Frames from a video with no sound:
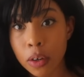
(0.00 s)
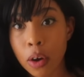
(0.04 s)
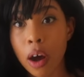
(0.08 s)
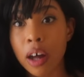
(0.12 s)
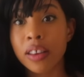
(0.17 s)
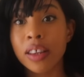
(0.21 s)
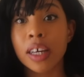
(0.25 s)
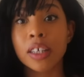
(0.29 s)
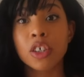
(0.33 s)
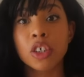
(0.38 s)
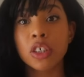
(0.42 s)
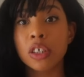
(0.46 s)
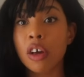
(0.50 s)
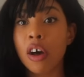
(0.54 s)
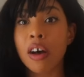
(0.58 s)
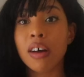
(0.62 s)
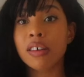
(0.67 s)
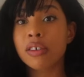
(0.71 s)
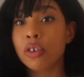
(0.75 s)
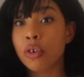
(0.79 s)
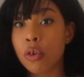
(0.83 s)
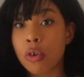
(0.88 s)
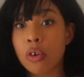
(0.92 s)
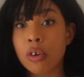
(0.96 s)
Are they just hot
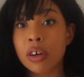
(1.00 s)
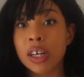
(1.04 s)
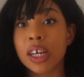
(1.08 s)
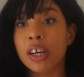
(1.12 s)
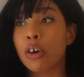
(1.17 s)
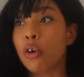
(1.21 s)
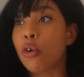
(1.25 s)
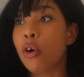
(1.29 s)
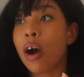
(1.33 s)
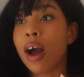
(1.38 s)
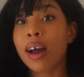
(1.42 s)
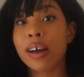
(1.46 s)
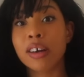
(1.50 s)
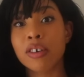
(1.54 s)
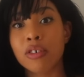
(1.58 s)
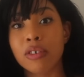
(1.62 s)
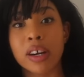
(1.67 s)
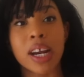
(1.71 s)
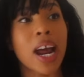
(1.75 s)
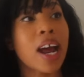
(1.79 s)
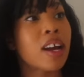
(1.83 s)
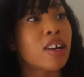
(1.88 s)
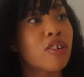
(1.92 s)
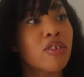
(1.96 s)
and horny, or
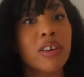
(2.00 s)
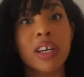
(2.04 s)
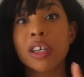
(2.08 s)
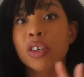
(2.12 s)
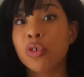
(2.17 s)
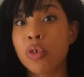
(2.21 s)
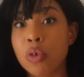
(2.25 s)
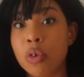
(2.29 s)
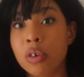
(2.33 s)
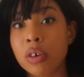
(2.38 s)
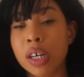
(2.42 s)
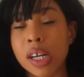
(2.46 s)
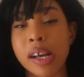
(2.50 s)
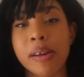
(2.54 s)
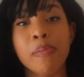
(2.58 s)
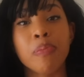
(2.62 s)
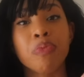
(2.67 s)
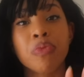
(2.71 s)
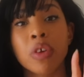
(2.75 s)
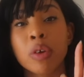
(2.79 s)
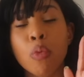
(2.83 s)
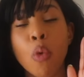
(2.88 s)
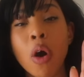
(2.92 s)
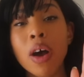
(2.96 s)
angry and horny?
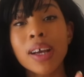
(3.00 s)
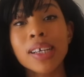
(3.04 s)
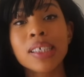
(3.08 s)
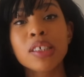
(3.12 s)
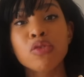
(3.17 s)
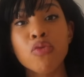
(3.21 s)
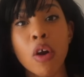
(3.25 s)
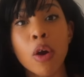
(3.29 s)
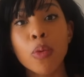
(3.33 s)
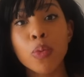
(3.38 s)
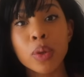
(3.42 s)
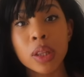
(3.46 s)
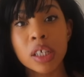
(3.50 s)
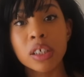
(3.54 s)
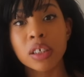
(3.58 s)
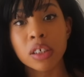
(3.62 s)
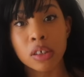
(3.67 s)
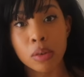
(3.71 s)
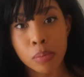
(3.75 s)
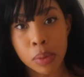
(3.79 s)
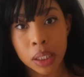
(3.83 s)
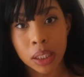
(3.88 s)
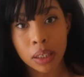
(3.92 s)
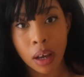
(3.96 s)
What is wrong with the
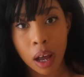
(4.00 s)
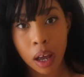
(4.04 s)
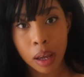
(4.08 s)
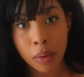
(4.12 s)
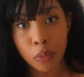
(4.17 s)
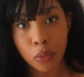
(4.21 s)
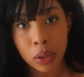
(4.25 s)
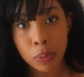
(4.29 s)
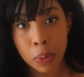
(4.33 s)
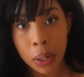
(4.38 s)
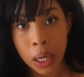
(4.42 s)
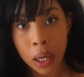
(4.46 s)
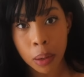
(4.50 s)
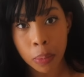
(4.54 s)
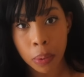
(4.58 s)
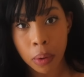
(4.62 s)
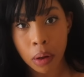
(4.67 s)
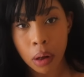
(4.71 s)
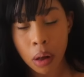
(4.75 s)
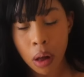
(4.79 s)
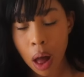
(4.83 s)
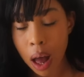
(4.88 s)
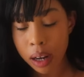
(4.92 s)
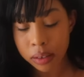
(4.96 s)
summertime with
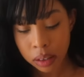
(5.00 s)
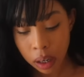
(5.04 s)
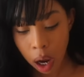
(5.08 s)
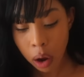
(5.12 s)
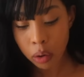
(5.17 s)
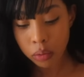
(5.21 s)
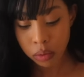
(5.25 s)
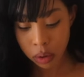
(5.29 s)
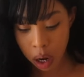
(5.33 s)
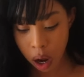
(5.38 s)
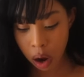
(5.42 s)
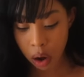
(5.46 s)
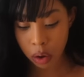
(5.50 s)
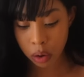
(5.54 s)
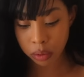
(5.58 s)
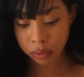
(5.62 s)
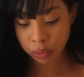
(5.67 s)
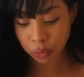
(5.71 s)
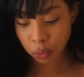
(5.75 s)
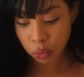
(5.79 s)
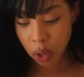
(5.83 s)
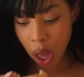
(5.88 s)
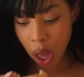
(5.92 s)
people? I don't know.